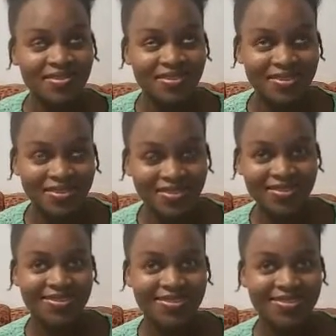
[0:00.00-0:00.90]
Ugh,
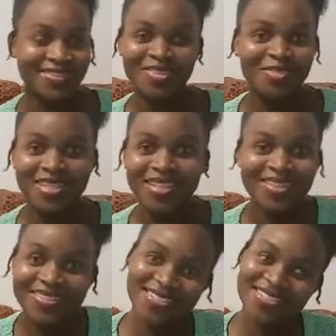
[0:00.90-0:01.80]
when you're not
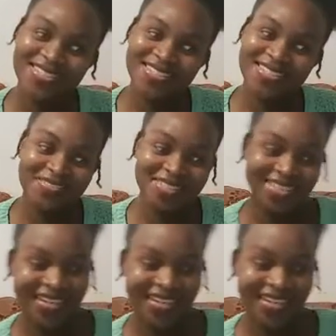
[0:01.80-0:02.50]
tech savvy.